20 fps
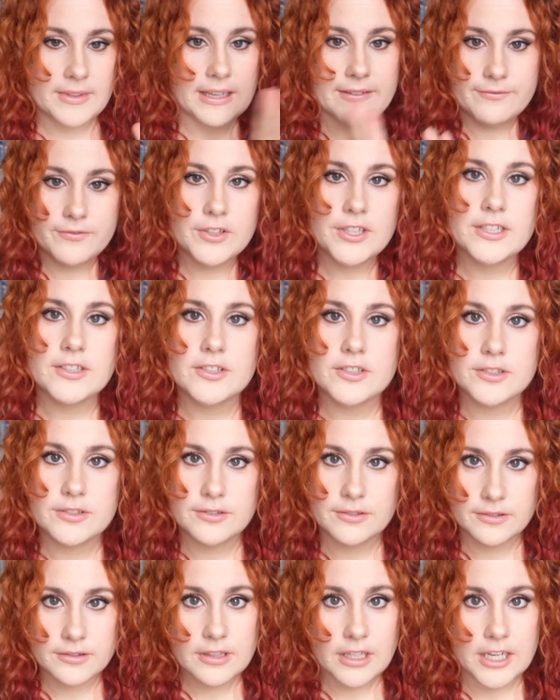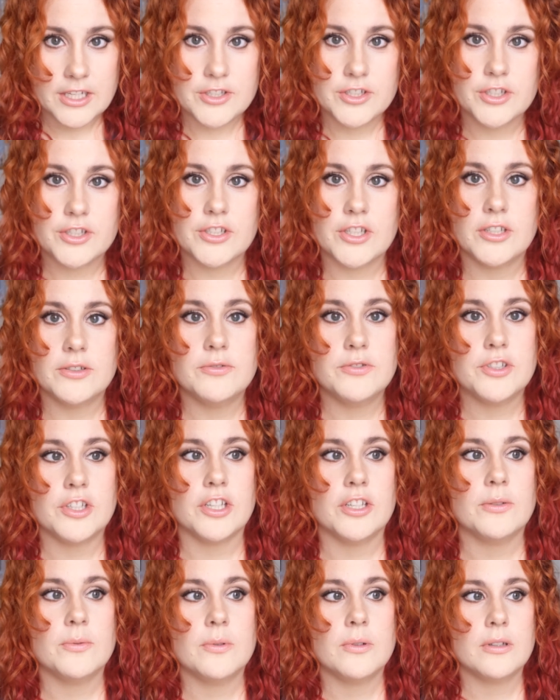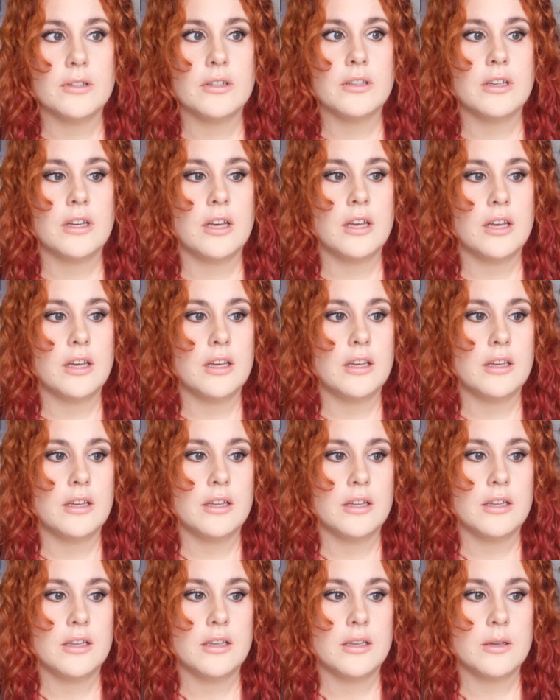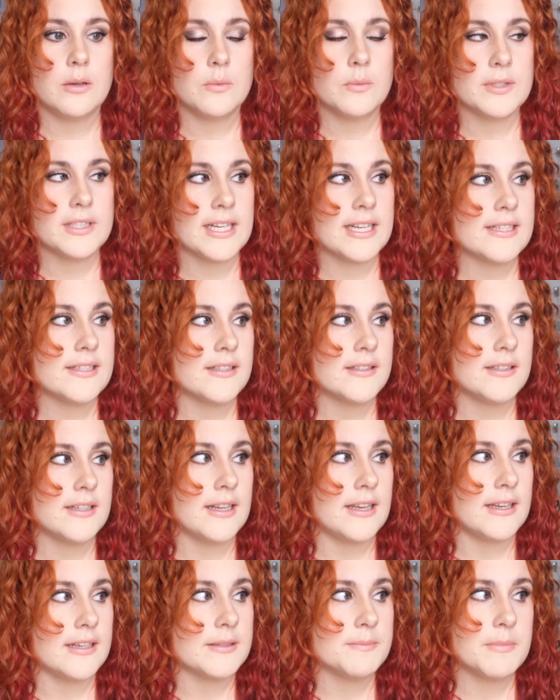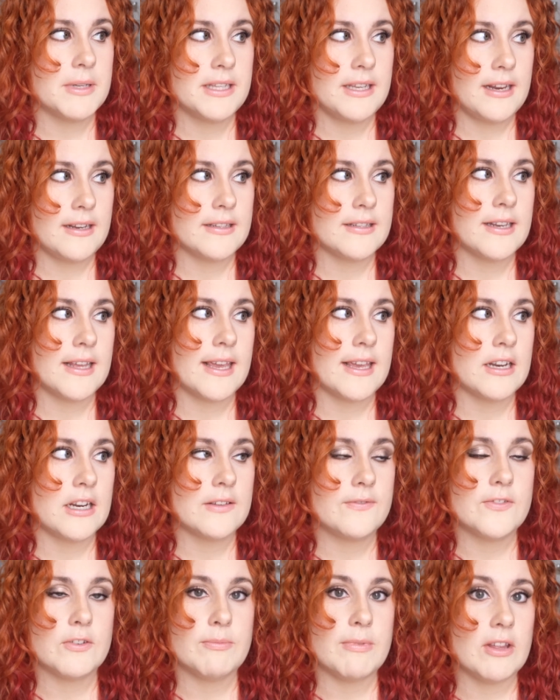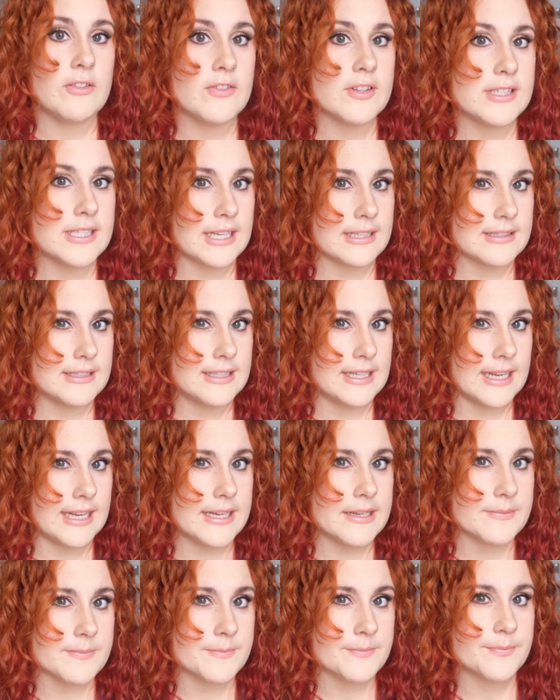That footage that I just showed you, uh, what day is it today? It's Monday today and I filmed that on the Saturday.